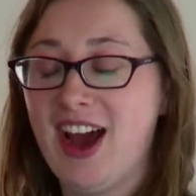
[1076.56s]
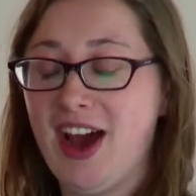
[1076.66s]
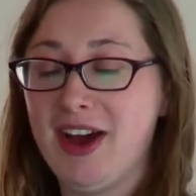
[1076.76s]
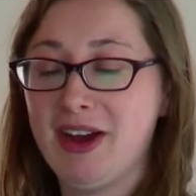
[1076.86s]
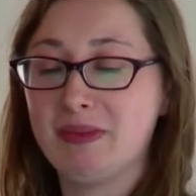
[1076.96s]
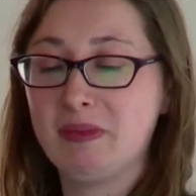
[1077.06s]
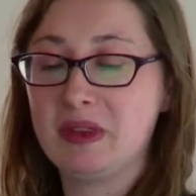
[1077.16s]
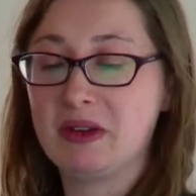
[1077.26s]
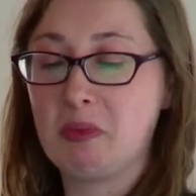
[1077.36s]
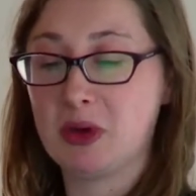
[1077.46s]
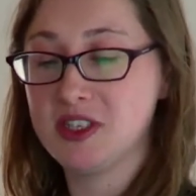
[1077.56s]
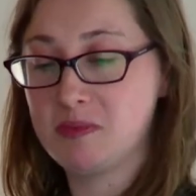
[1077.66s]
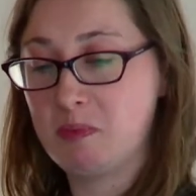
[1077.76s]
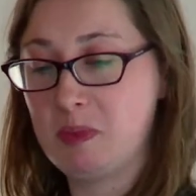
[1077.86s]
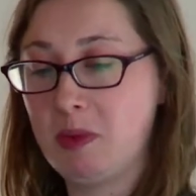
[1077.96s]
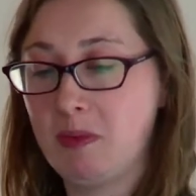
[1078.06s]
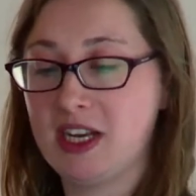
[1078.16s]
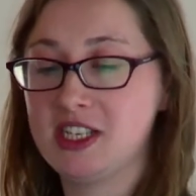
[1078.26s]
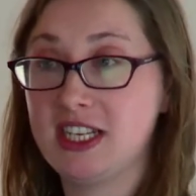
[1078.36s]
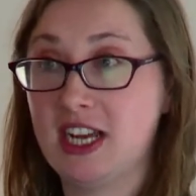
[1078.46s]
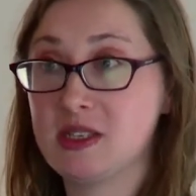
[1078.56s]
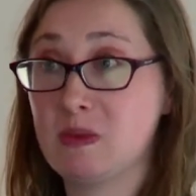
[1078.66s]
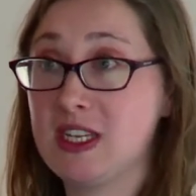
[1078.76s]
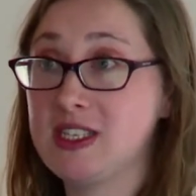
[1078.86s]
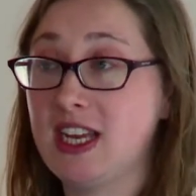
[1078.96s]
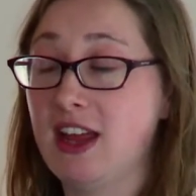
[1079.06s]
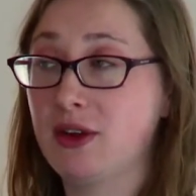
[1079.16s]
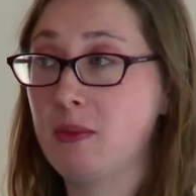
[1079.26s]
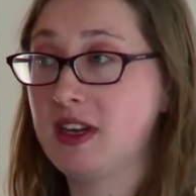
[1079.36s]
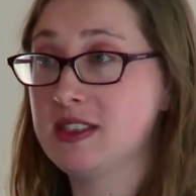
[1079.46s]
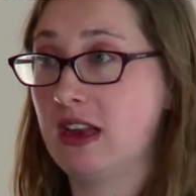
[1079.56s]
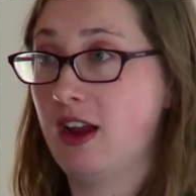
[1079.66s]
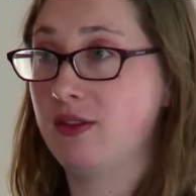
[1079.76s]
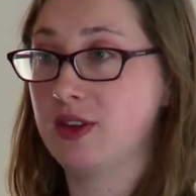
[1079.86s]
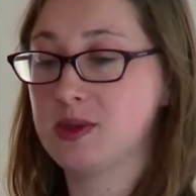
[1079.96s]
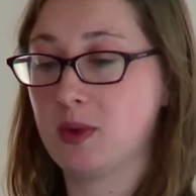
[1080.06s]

But people managed to get some things together, and because a lot of us